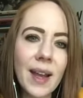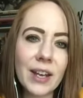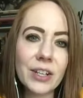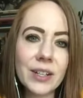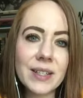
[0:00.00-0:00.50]

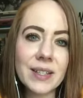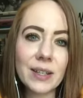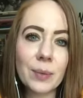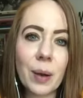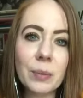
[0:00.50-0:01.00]
And you're going to sit
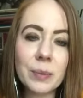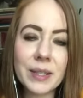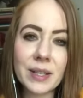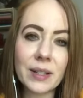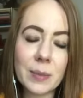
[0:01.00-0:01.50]
there and probably
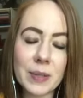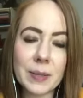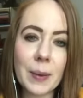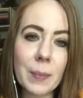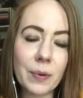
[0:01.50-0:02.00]
stare at the piece
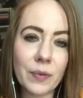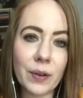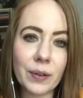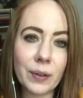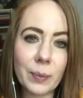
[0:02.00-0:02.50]
of paper for
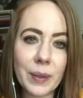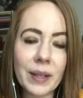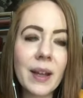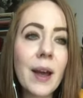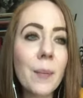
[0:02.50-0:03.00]
a little
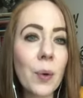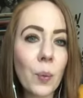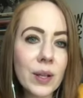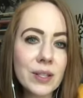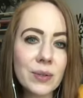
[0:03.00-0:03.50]
bit. But
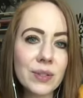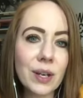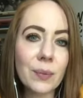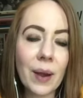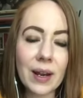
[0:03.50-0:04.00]
once you
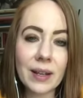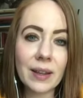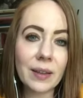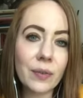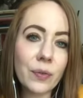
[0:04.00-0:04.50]
start writing
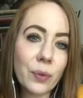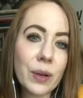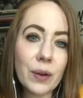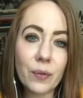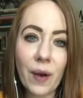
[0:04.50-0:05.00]
like
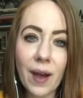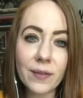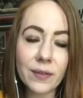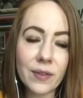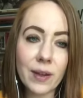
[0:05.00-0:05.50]
3 or 5
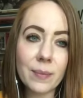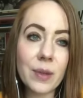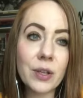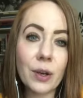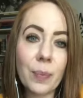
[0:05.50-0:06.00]
of them,
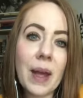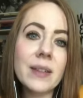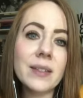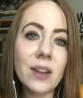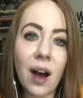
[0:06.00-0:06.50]
your
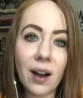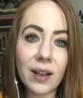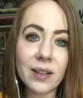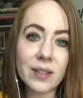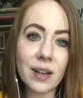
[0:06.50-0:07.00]
pen's not
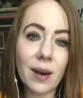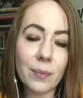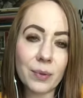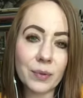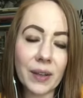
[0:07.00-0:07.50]
going to stop
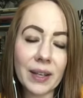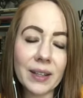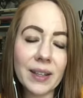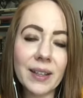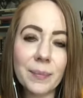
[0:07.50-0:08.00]

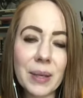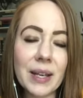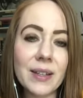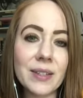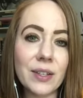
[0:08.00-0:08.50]
moving
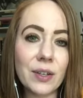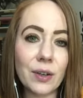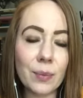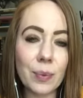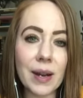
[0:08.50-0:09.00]
because
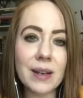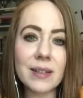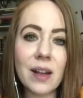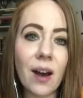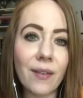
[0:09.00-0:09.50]
your brain
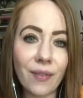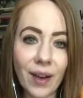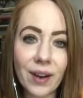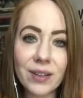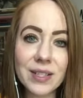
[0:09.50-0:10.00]
is on
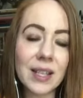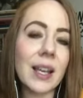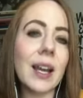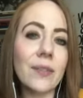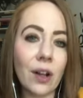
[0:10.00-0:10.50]
fire. It's
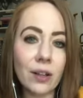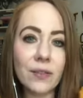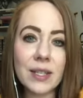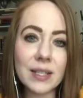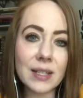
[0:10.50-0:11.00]
thinking of all of
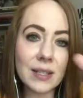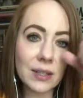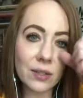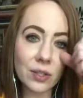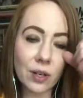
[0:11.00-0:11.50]
these things that
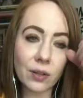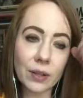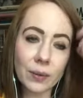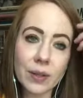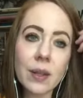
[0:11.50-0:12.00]
they're
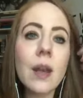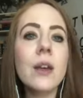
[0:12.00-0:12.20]
struggling with.